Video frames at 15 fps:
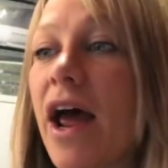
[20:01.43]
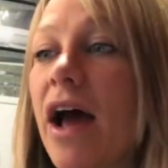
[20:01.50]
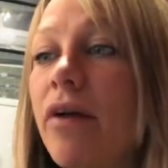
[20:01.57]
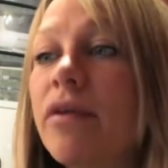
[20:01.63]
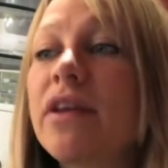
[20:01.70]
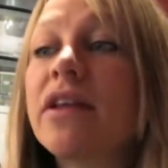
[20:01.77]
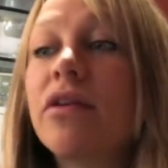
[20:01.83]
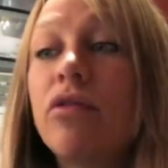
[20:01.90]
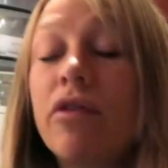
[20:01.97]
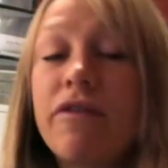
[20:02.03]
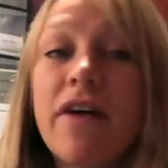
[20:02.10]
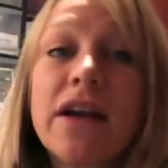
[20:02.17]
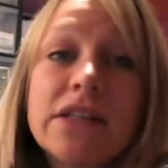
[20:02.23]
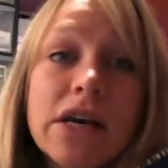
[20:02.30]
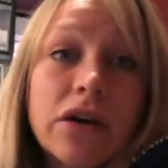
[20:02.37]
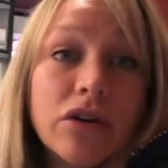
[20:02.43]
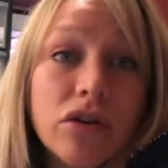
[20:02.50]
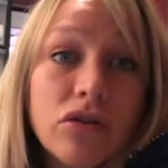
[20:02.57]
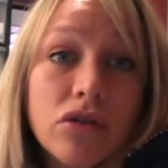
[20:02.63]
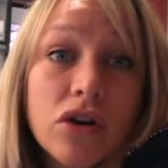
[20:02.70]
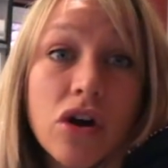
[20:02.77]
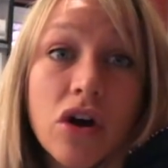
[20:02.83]
how it's going to affect how
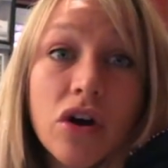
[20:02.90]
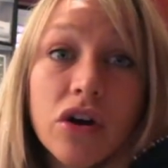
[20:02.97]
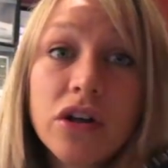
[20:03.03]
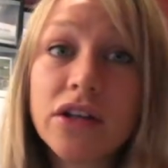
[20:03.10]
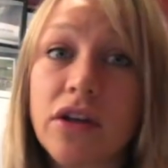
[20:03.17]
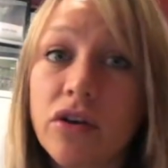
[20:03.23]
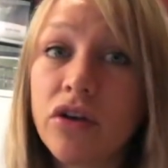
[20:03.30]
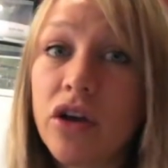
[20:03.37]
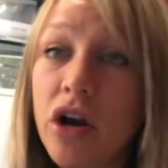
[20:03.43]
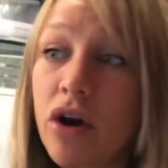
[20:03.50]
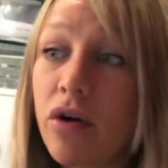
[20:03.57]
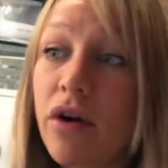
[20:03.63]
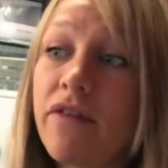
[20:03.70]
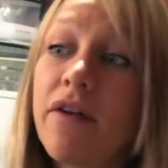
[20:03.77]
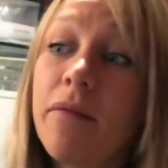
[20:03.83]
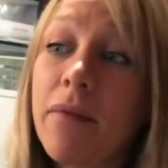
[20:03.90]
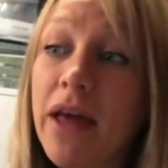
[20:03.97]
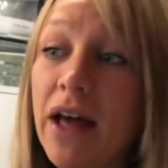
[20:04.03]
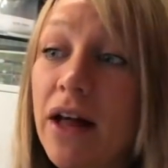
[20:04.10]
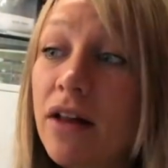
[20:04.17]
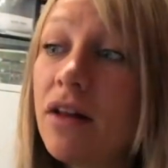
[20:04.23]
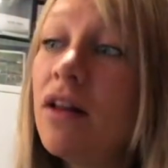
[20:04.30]
you look. So, you know, if I'm
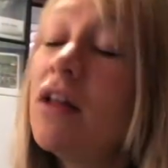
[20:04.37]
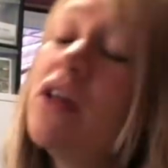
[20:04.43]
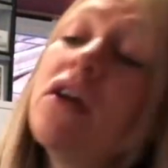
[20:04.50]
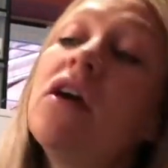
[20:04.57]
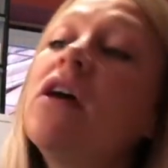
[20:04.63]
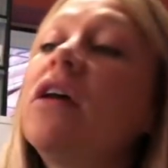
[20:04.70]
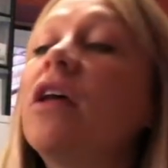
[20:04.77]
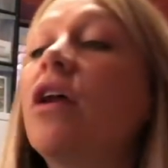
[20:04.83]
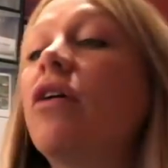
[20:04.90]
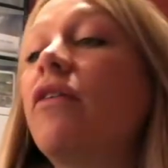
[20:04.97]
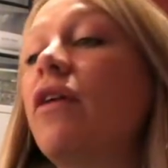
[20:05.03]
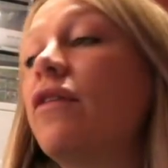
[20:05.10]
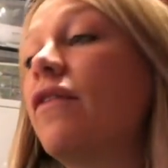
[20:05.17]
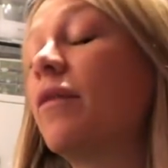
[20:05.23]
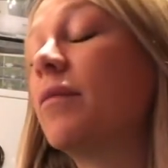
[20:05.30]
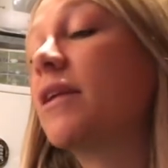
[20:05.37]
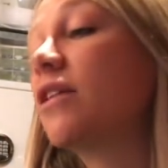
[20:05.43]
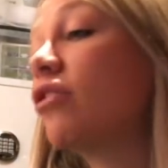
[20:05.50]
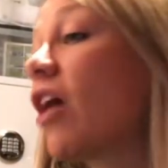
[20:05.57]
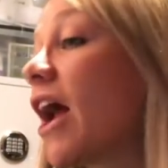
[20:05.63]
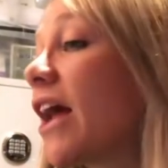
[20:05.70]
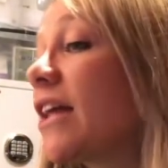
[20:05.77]
ill, you know, if I'm
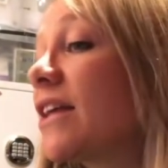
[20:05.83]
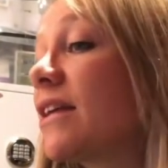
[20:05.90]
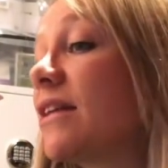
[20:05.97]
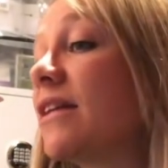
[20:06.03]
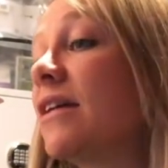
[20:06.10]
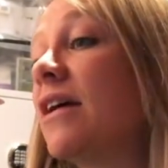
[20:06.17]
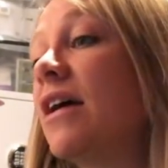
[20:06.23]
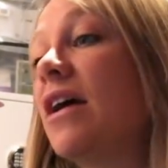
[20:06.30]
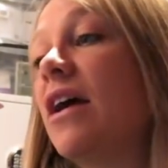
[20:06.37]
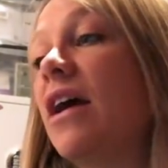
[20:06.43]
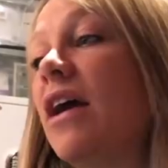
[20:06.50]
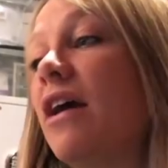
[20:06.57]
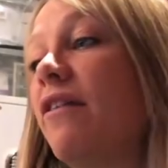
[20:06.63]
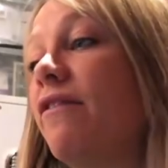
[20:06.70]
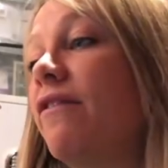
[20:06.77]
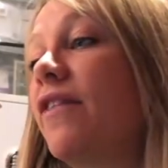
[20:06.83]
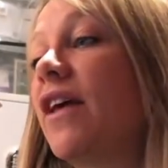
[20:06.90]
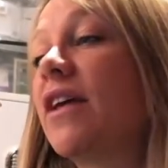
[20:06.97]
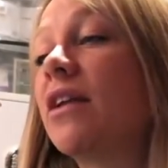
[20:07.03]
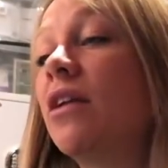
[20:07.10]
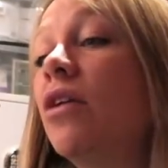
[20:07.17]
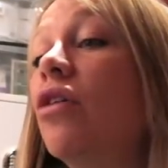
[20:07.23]
stressed, if
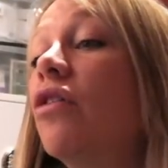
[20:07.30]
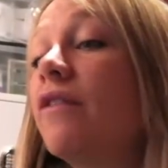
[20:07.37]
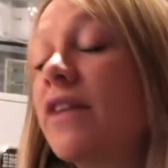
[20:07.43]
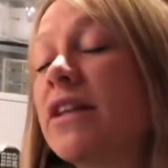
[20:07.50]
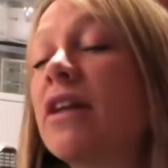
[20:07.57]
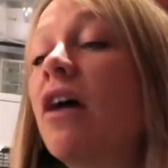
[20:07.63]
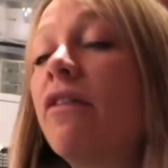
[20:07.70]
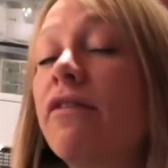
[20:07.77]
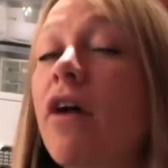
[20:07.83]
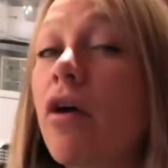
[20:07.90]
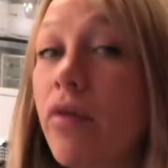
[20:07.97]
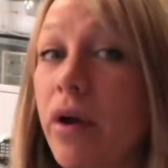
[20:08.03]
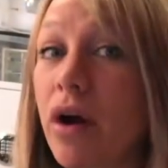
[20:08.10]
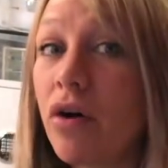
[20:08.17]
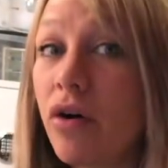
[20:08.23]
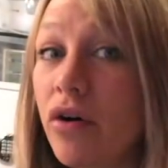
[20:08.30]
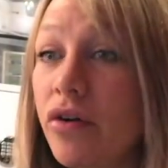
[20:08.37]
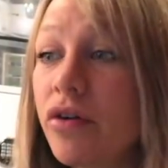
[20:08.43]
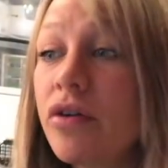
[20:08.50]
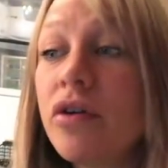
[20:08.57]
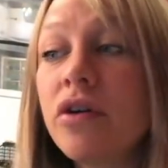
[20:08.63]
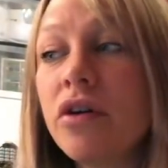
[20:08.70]
there's a lot of stuff going
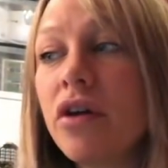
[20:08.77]
on,